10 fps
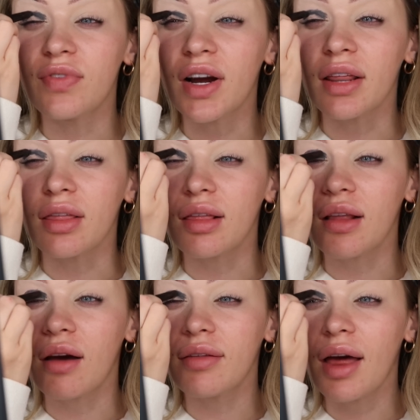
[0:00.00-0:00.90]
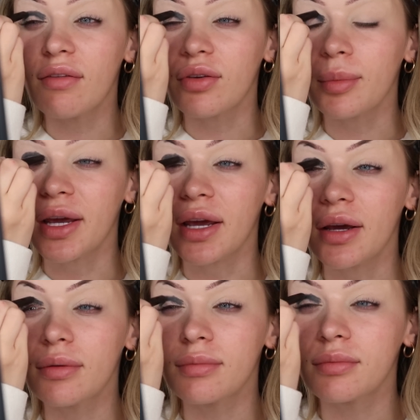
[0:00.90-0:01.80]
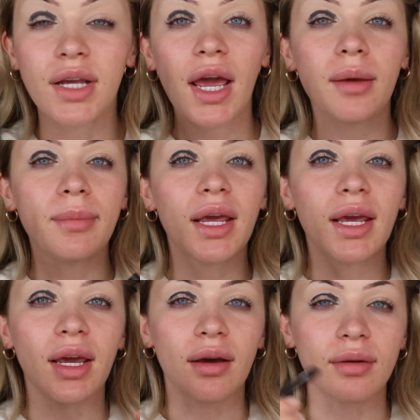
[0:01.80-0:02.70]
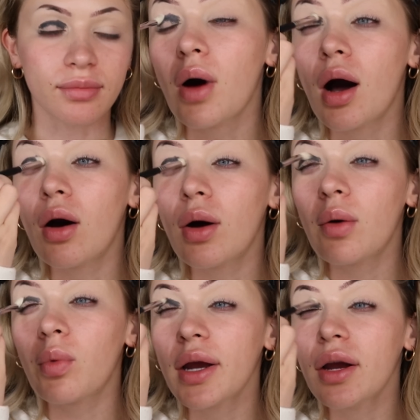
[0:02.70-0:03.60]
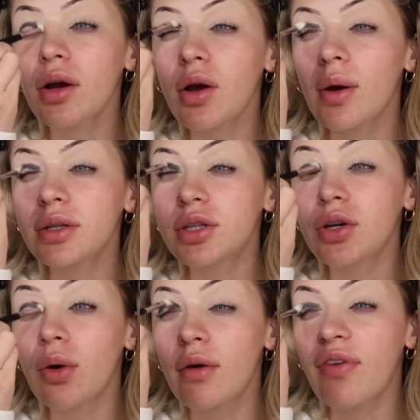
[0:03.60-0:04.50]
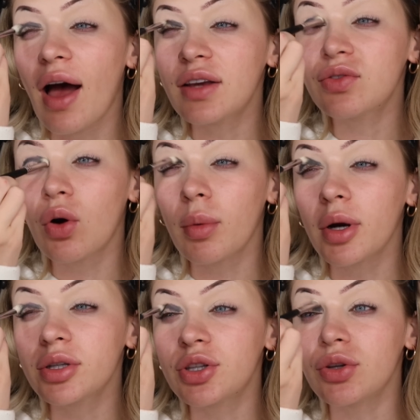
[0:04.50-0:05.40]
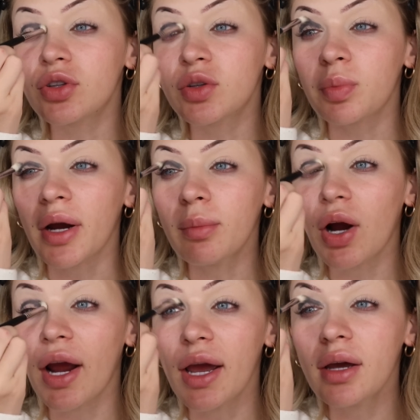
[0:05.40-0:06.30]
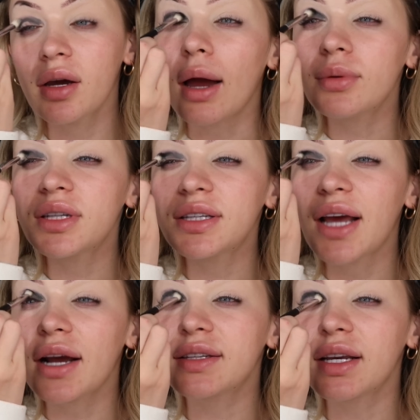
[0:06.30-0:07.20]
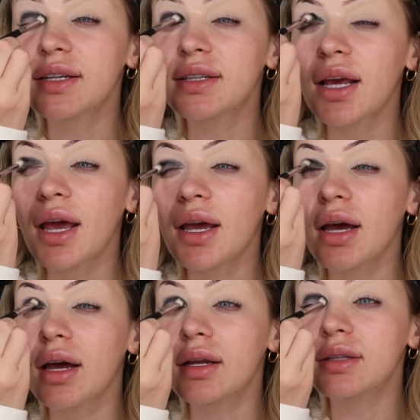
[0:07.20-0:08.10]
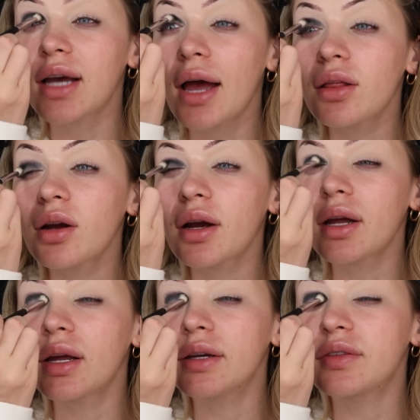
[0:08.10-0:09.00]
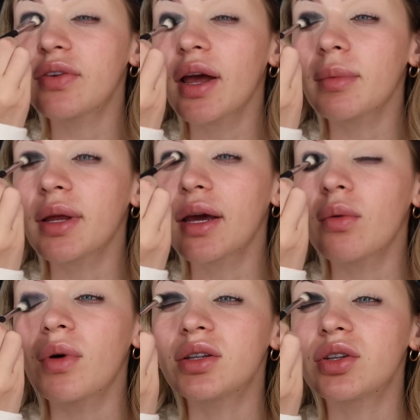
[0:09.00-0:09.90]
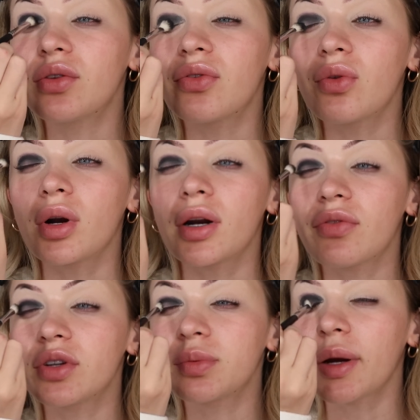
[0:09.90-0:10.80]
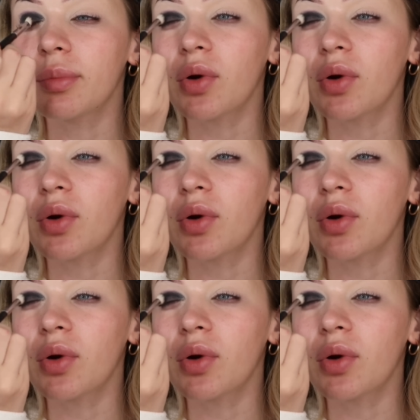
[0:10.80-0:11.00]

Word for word: fucking love that for me. Yay me. Well, we are going to fast forward to spring break. I was in Texas and Tyler and his family went to Florida for spring